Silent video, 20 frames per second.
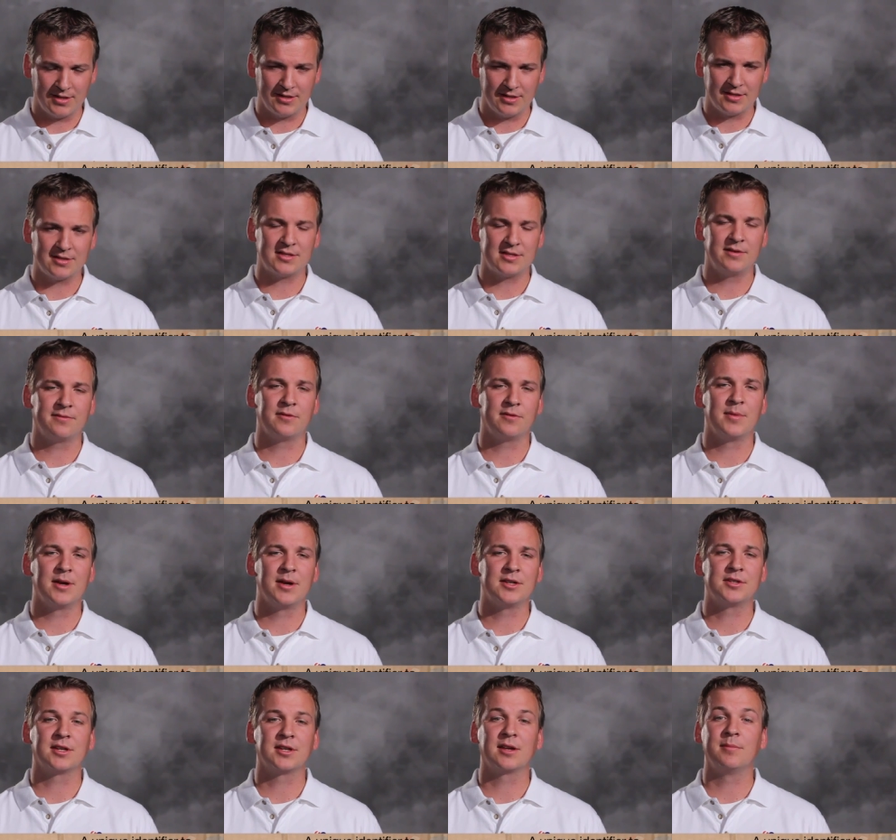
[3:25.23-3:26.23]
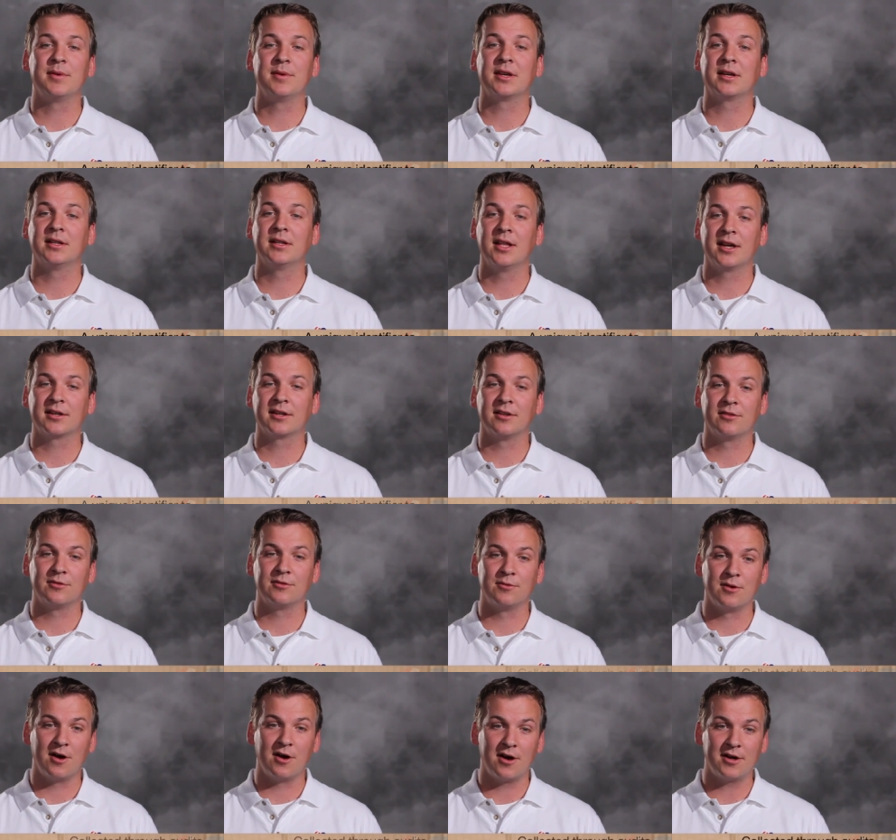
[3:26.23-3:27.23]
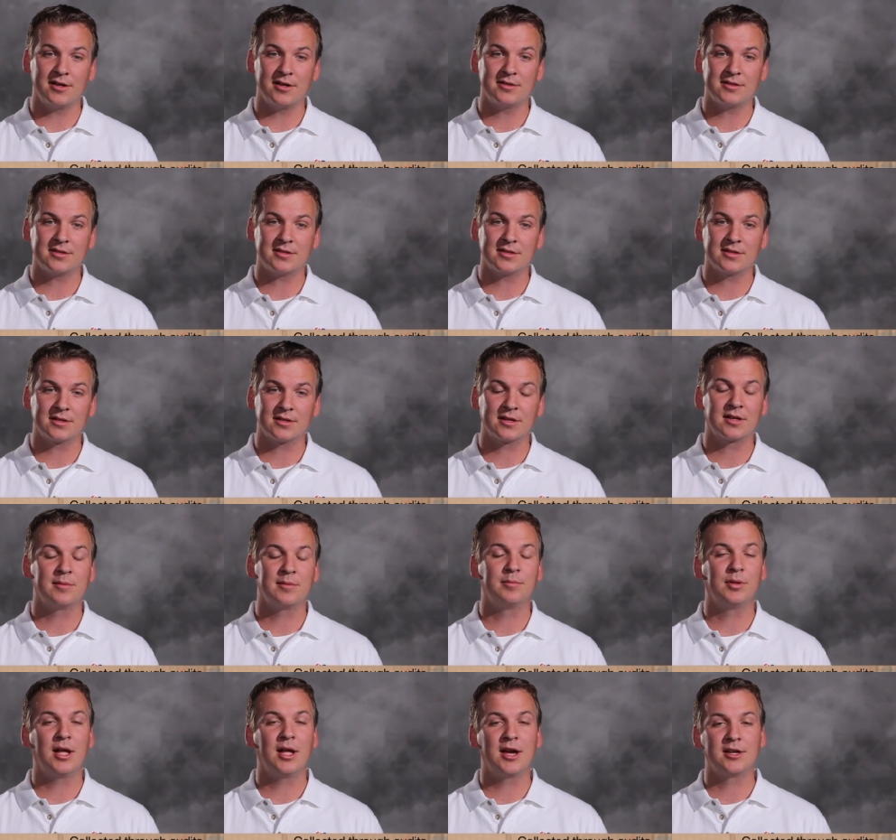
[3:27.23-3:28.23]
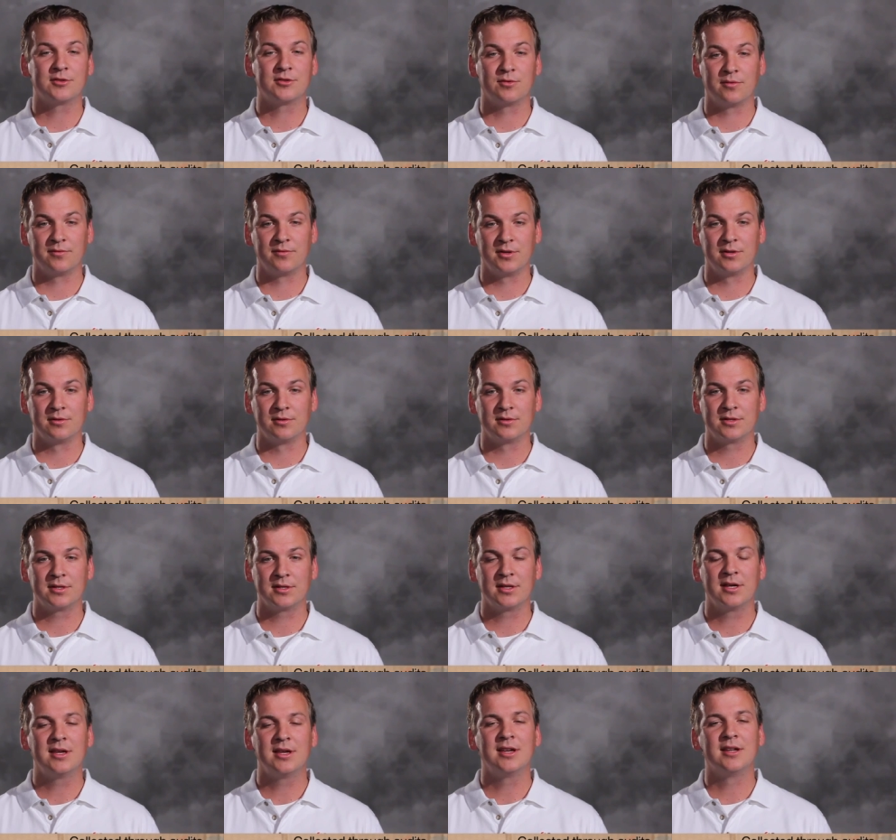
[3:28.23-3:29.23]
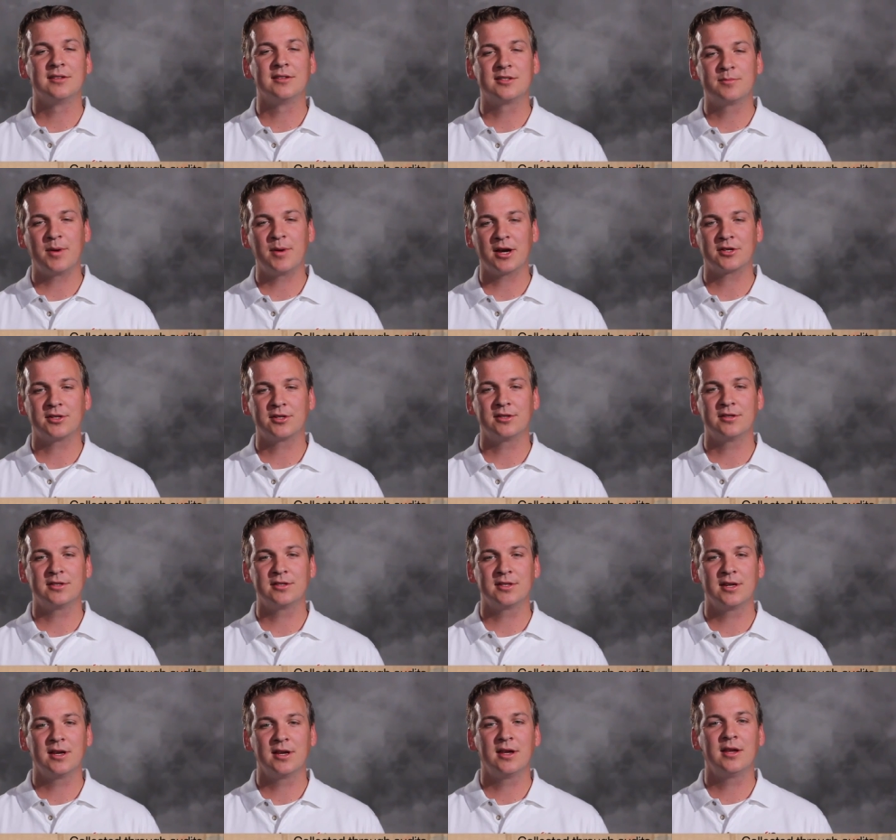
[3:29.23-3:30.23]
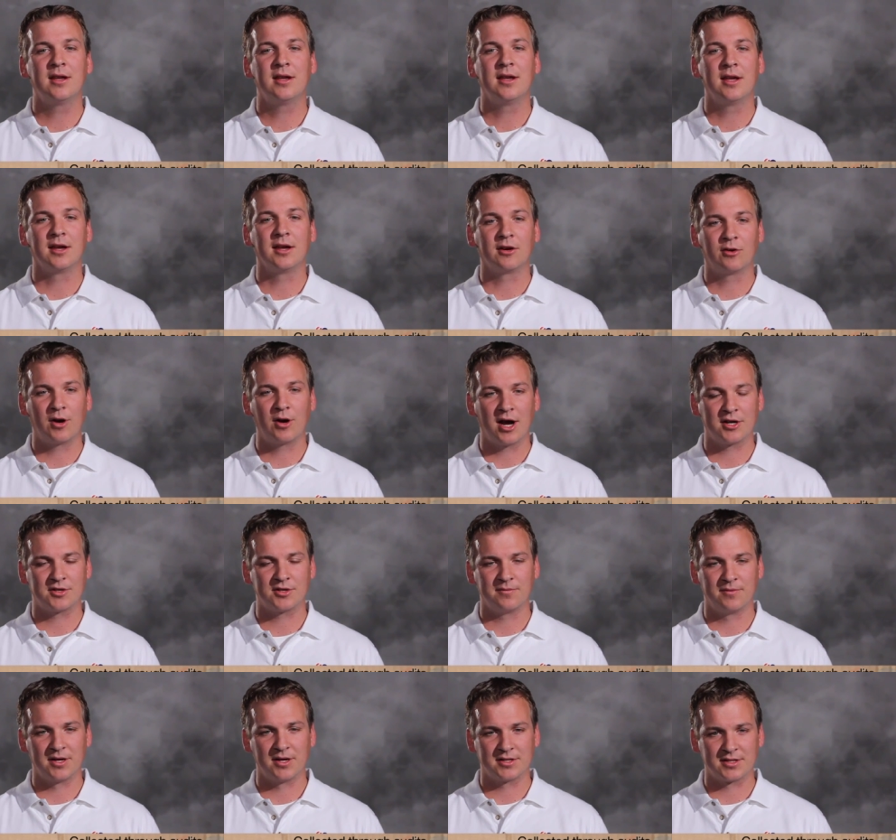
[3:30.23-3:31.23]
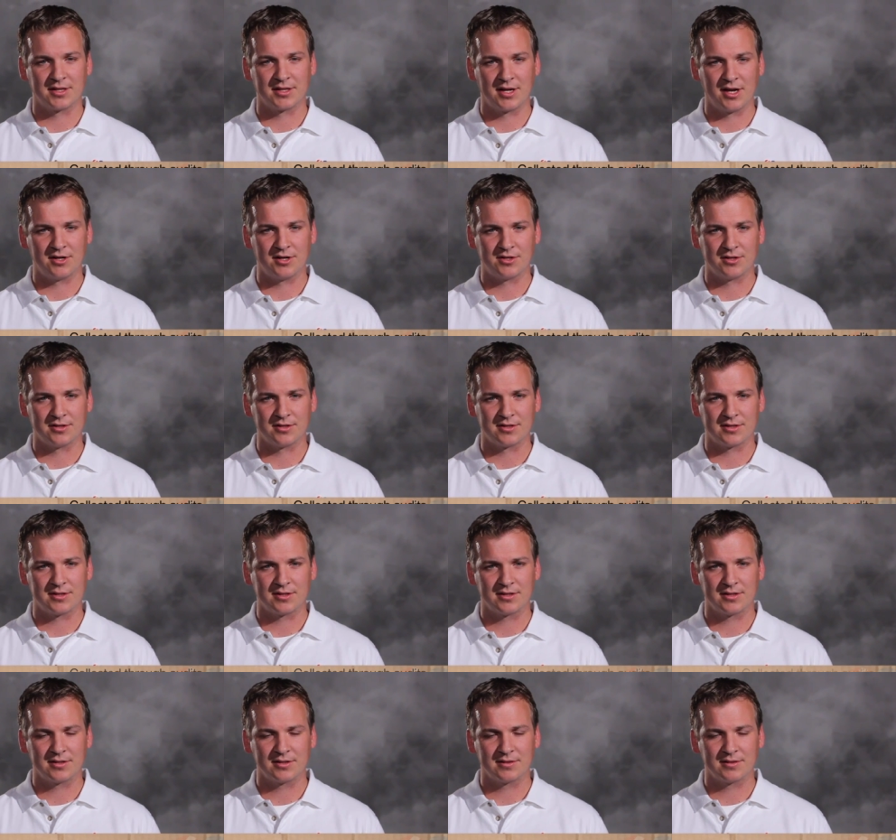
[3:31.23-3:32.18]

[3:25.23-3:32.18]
This information can be collected through audits, compliance reviews, inspections, and crash investigations.